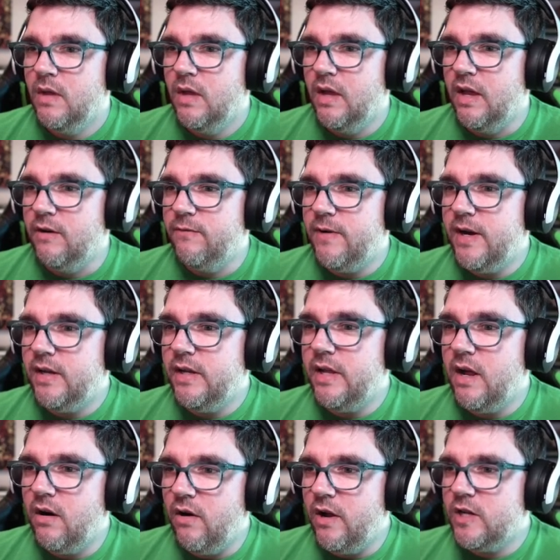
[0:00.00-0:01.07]
And finally,
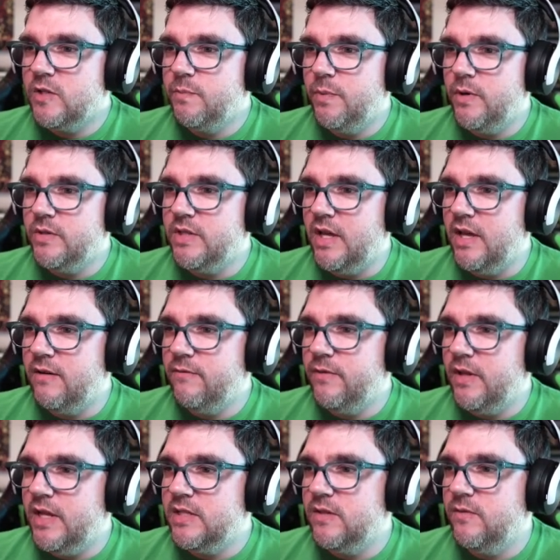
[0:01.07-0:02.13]
our expert on
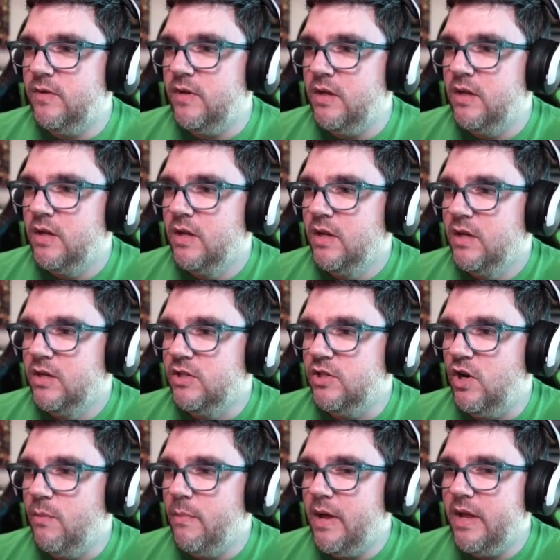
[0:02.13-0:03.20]
philosophy,
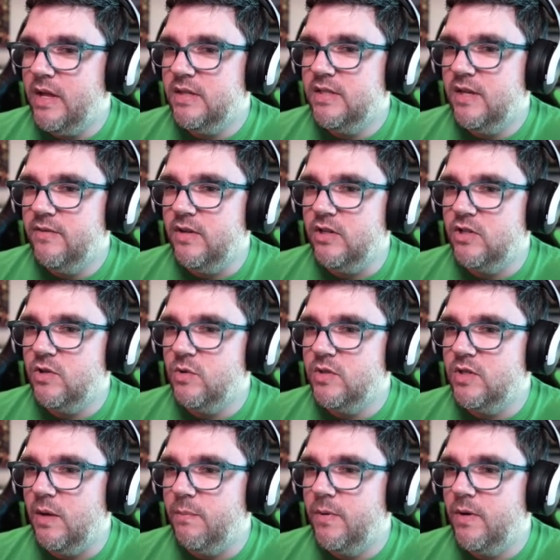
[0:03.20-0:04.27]
Jeremiah Devitt, shows
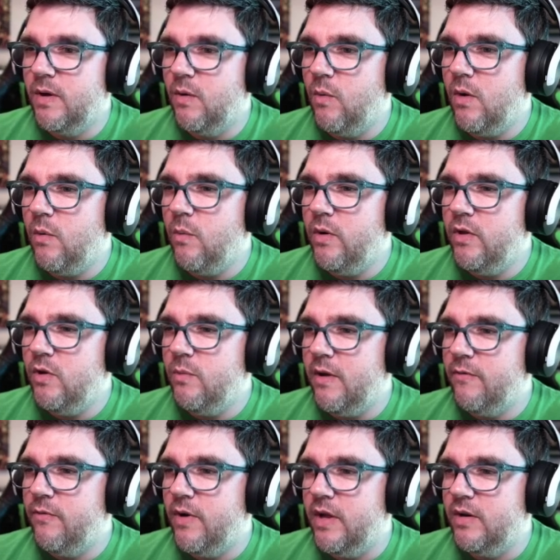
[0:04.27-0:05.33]
up. Uh, where were you, my
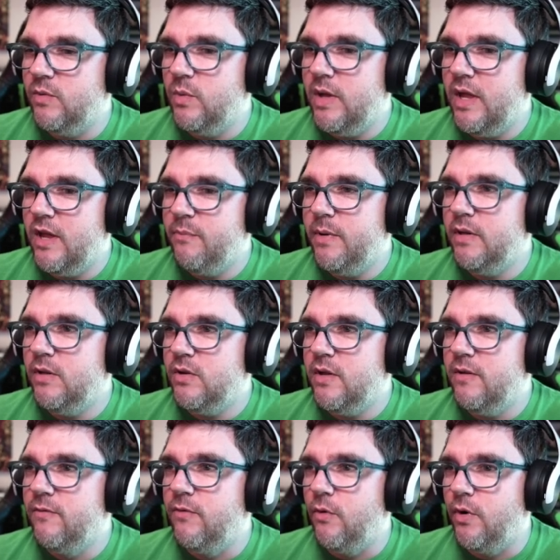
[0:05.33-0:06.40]
friend? We have been
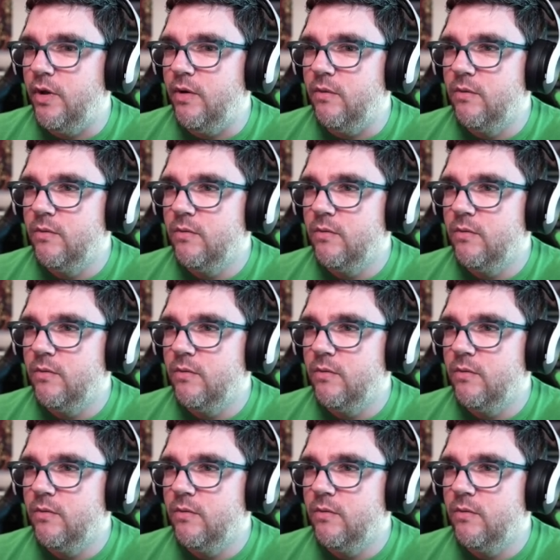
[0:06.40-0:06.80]
looking for you.